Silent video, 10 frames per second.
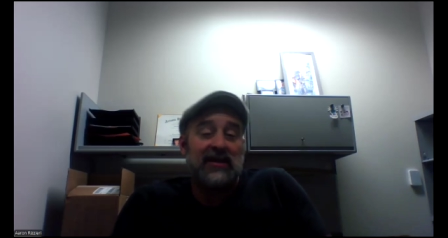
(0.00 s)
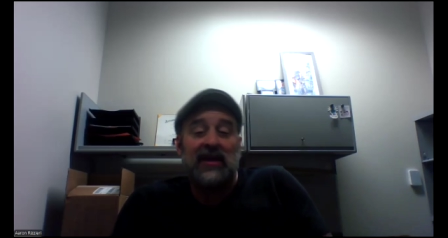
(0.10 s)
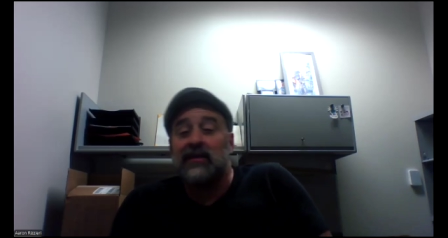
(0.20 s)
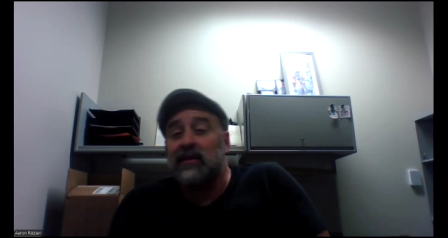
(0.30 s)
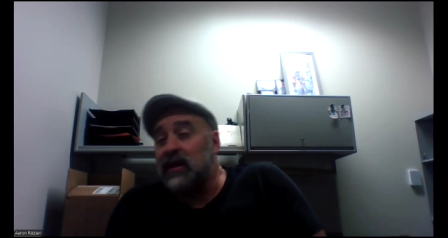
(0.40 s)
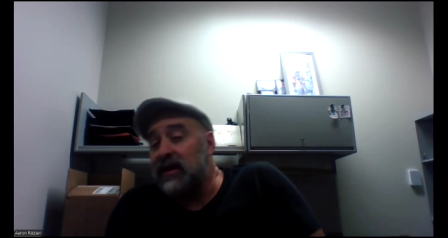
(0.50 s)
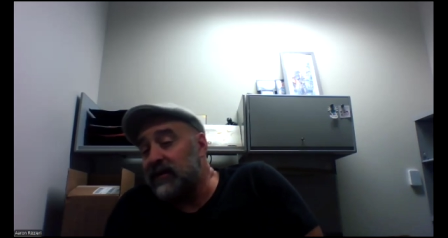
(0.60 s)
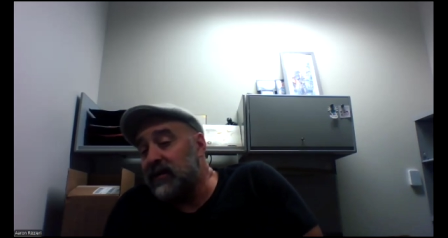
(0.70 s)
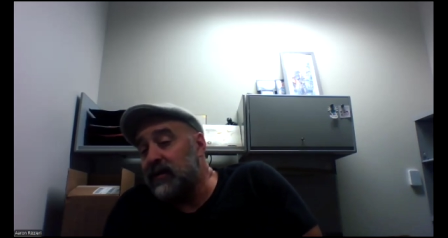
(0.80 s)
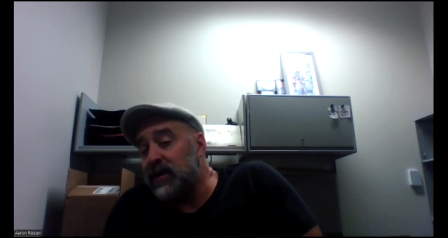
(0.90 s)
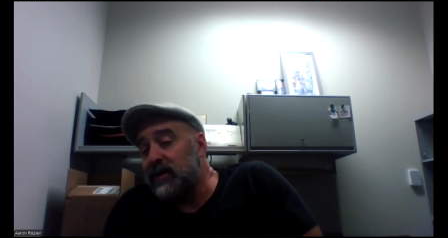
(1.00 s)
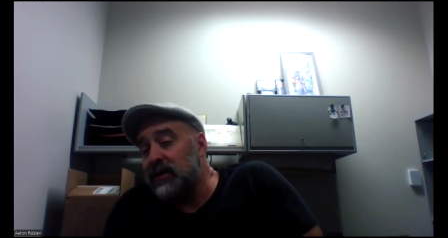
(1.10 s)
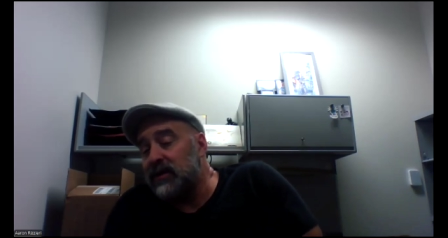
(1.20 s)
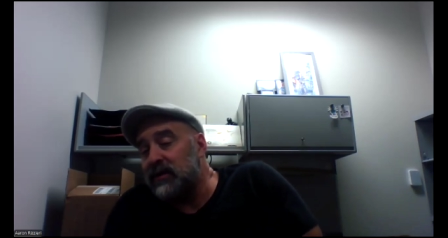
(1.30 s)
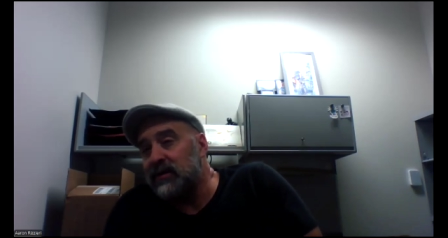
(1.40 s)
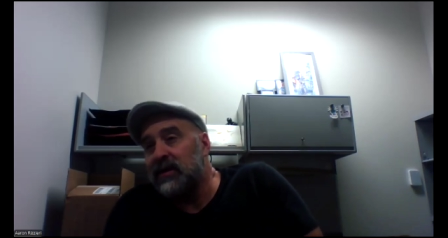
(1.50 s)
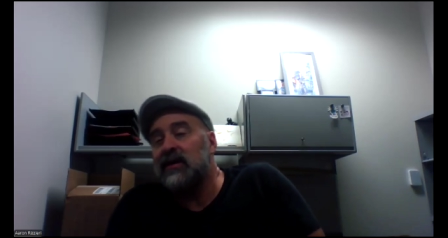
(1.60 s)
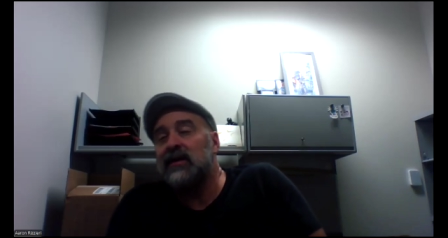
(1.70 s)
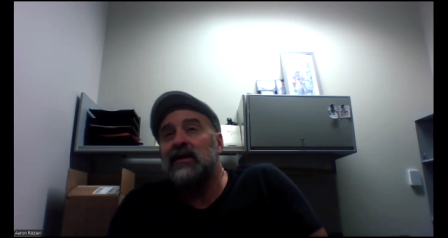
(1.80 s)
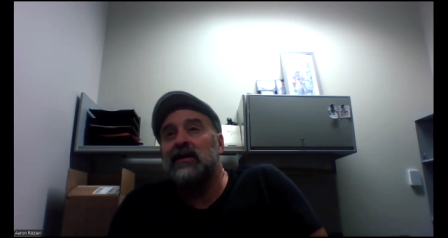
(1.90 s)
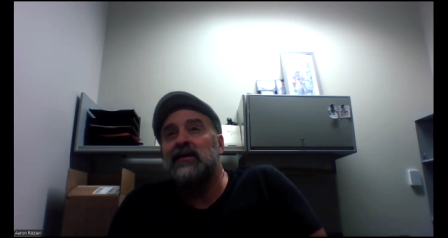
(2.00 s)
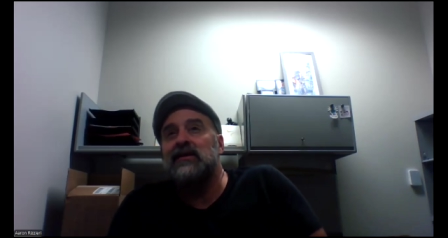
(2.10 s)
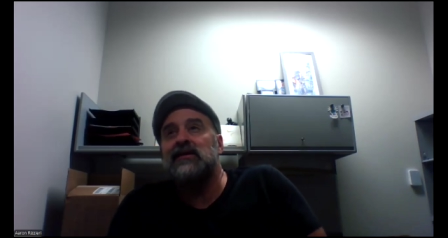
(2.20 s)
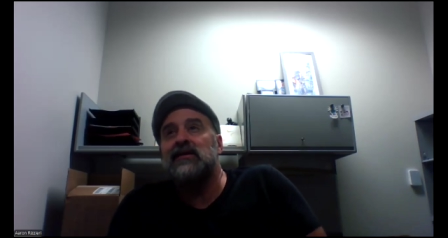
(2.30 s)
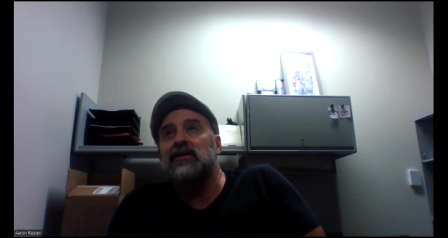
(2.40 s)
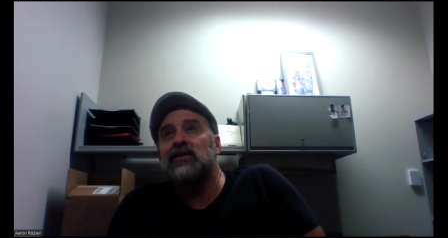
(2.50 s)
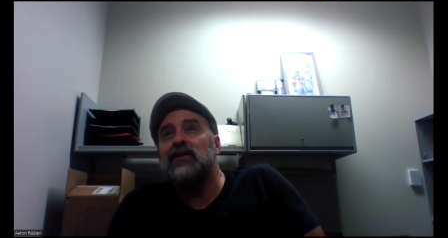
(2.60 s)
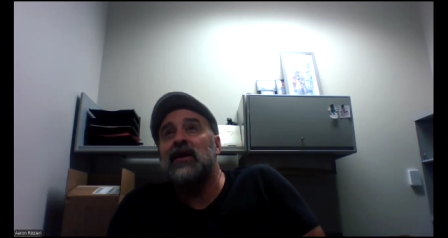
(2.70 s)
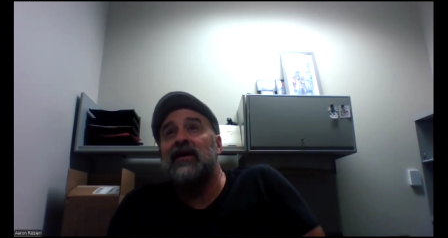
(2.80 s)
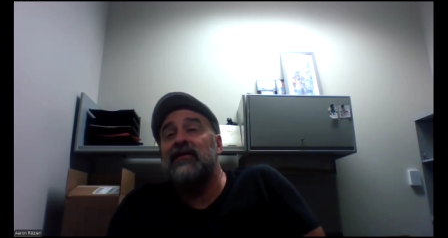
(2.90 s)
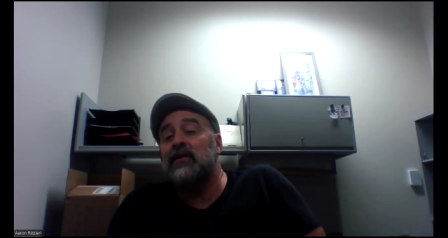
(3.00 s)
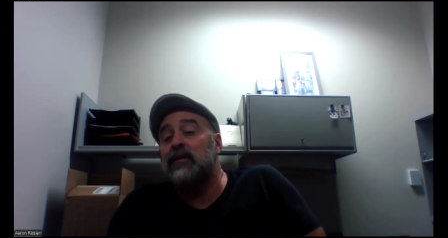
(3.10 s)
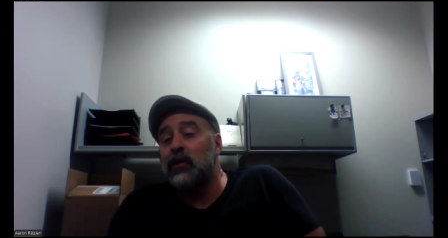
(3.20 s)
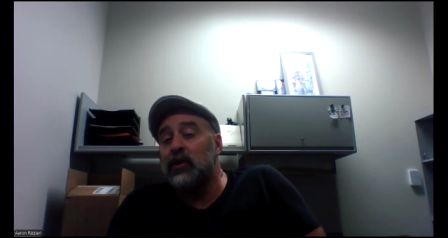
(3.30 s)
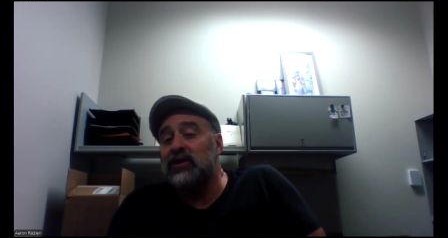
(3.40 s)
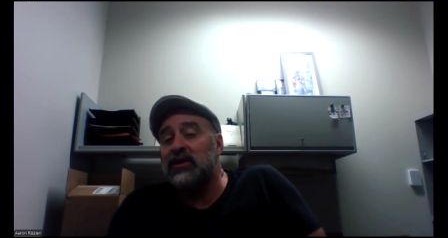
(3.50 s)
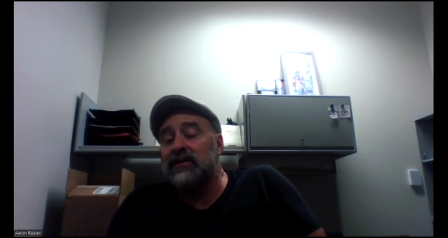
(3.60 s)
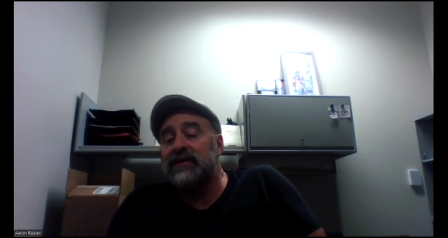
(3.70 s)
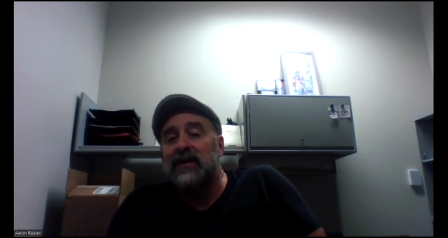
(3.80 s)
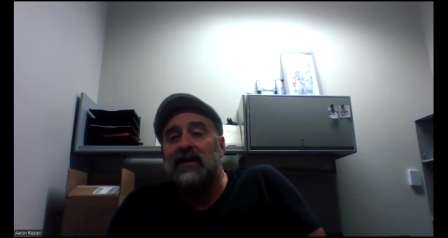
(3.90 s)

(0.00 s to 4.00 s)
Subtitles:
take the life of the mother, than it is to have an abortion.